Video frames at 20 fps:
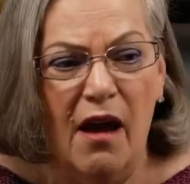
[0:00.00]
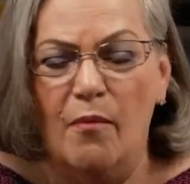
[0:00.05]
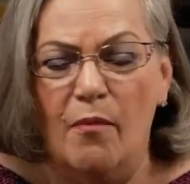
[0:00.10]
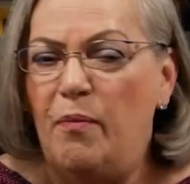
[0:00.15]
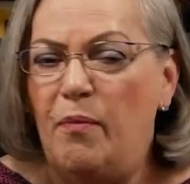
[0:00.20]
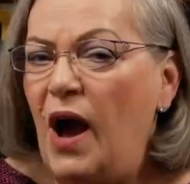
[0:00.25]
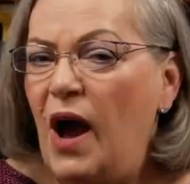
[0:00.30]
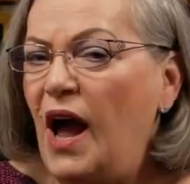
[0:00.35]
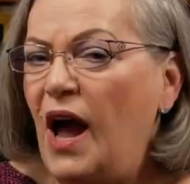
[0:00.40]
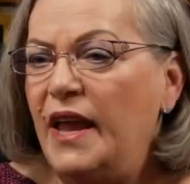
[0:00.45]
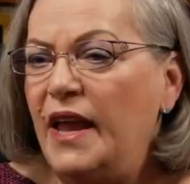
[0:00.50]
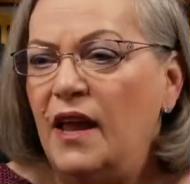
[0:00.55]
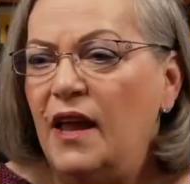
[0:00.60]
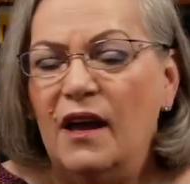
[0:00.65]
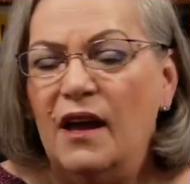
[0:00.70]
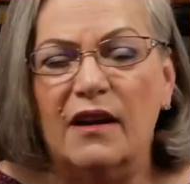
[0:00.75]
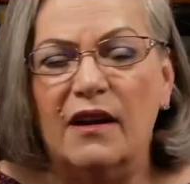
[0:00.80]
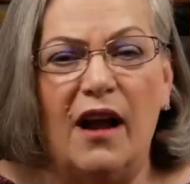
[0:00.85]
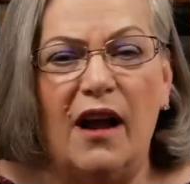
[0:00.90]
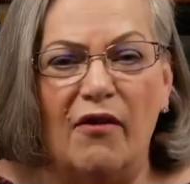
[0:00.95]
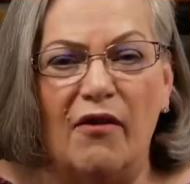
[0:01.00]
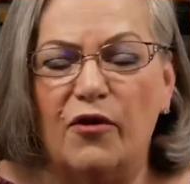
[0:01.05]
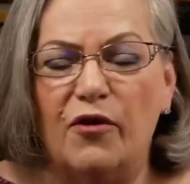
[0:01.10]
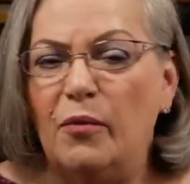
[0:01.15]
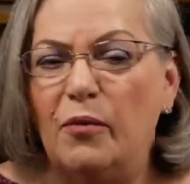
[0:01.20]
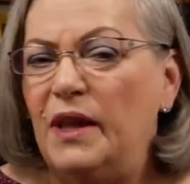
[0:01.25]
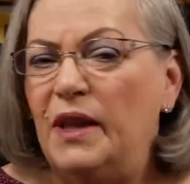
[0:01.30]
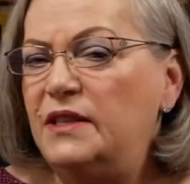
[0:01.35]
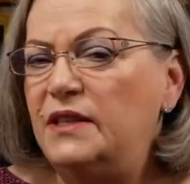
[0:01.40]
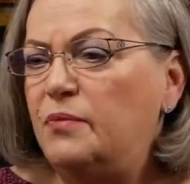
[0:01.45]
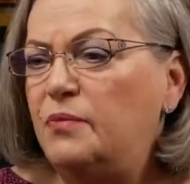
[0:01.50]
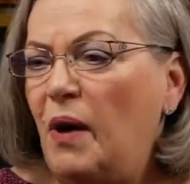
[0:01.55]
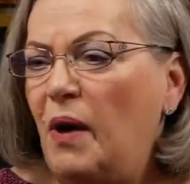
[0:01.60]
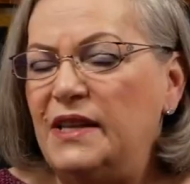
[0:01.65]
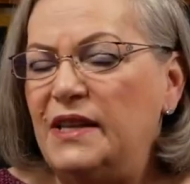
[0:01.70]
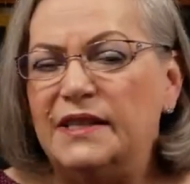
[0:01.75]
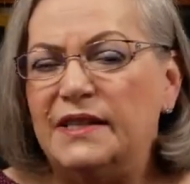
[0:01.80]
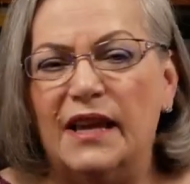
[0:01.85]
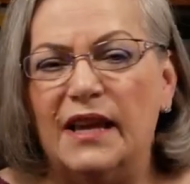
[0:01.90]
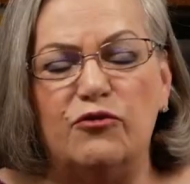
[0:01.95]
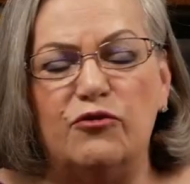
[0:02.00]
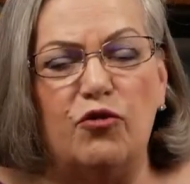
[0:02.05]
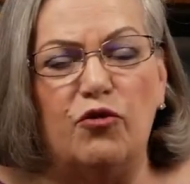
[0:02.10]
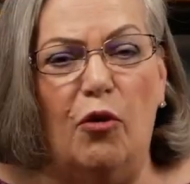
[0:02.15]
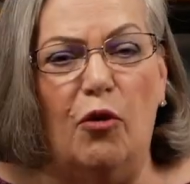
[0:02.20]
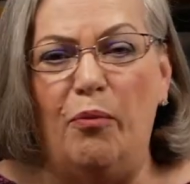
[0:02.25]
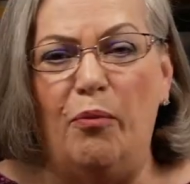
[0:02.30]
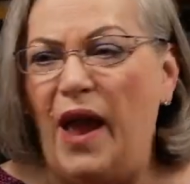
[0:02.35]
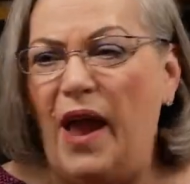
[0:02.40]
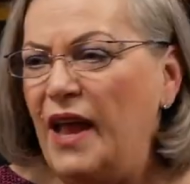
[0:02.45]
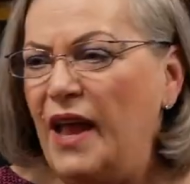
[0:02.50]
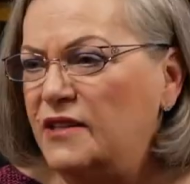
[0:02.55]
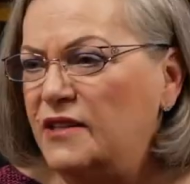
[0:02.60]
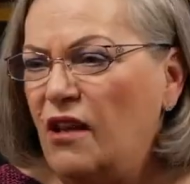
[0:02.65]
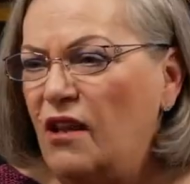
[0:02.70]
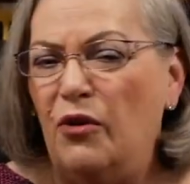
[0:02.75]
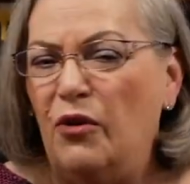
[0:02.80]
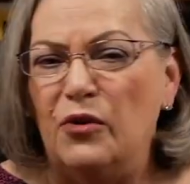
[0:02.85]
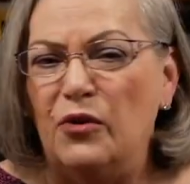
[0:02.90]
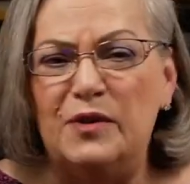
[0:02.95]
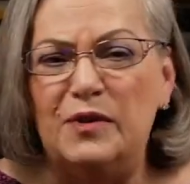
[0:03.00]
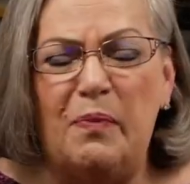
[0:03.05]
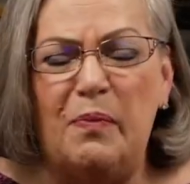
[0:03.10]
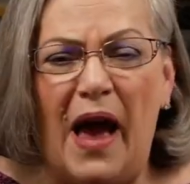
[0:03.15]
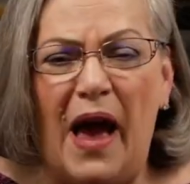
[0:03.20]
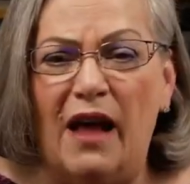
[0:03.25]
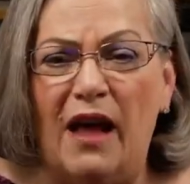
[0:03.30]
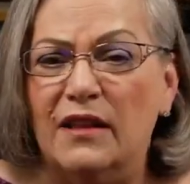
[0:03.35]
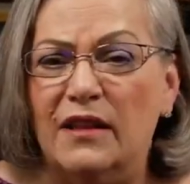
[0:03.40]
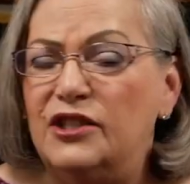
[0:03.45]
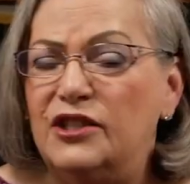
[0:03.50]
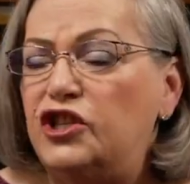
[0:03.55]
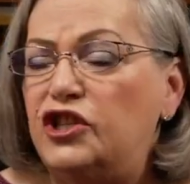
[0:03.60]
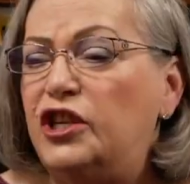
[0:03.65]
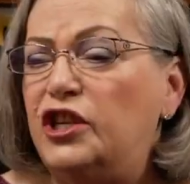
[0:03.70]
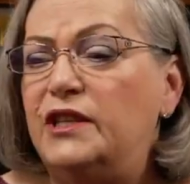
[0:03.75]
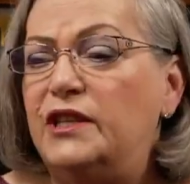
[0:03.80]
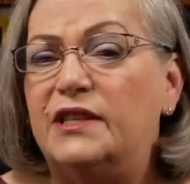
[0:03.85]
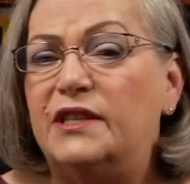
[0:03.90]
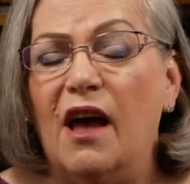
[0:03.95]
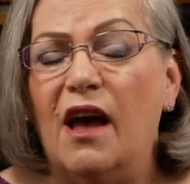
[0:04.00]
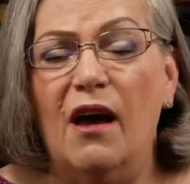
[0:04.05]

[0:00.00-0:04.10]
by governments, by central banks, all those balance sheets,